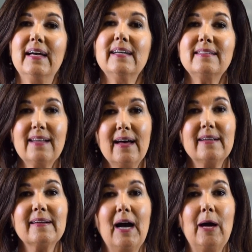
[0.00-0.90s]
It's
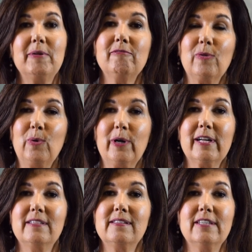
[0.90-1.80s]
not uncommon for
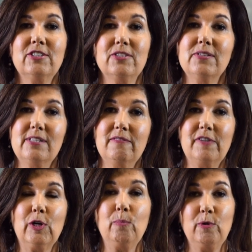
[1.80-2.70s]
organizations to
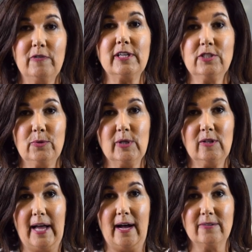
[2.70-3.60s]
fear moving to a
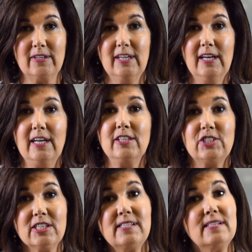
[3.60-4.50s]
cloud,
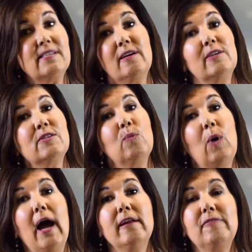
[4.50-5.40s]
just as there is a
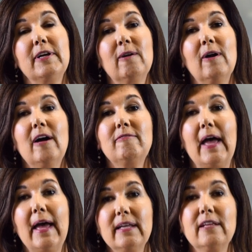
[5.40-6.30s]
wide fear of
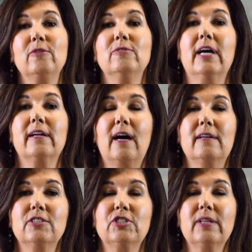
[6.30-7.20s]
any new
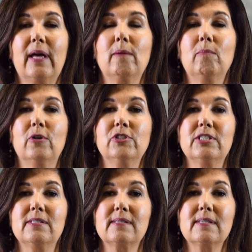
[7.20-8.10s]
technology that
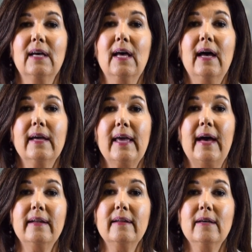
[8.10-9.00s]
emerges.
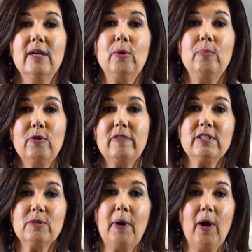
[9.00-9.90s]
Yet,
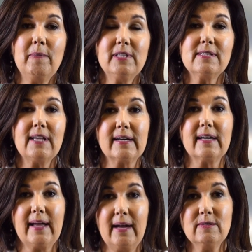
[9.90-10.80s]
moving departments like
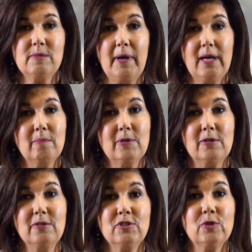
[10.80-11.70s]
accounts
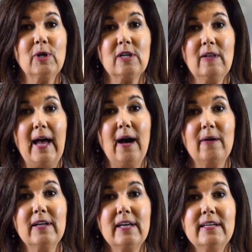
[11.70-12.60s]
payable to a
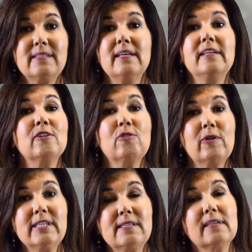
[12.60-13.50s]
cloud is an
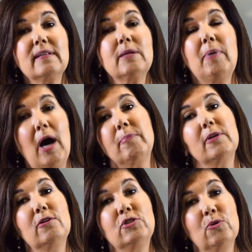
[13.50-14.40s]
increasingly
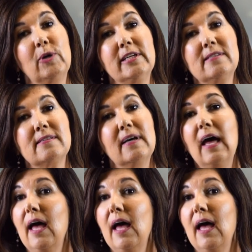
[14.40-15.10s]
popular choice,